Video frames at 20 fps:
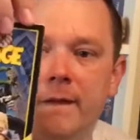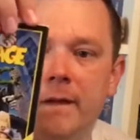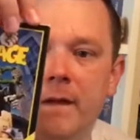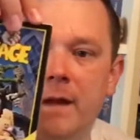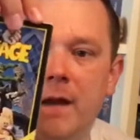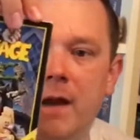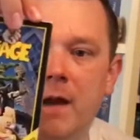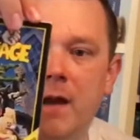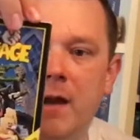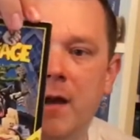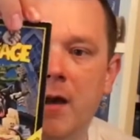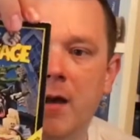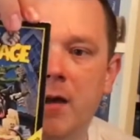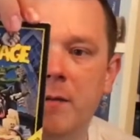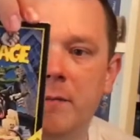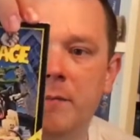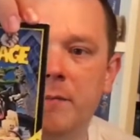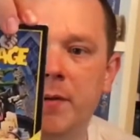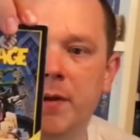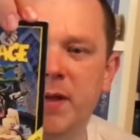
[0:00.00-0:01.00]

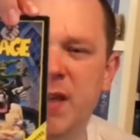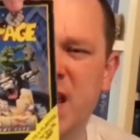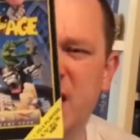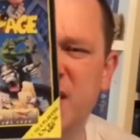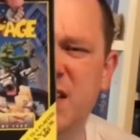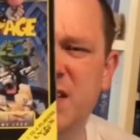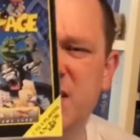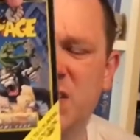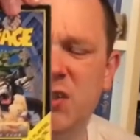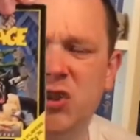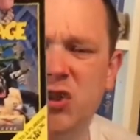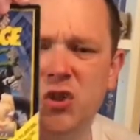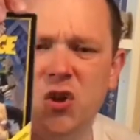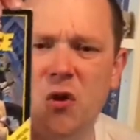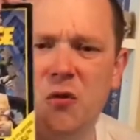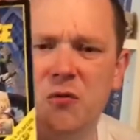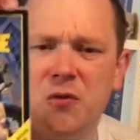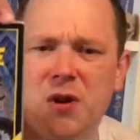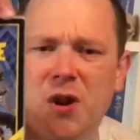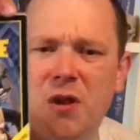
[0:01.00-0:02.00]
But yeah, this is
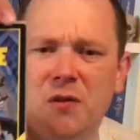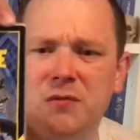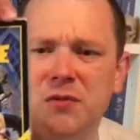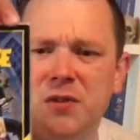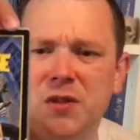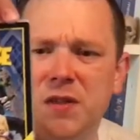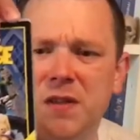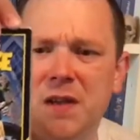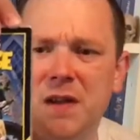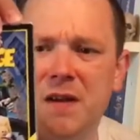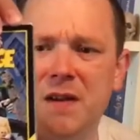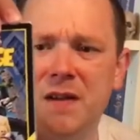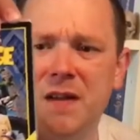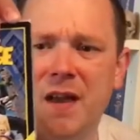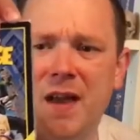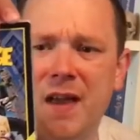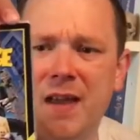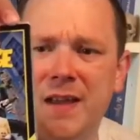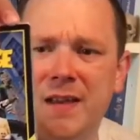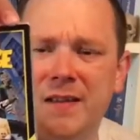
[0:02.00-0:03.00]
so close to the
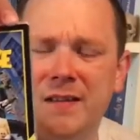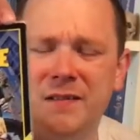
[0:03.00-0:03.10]
arcade.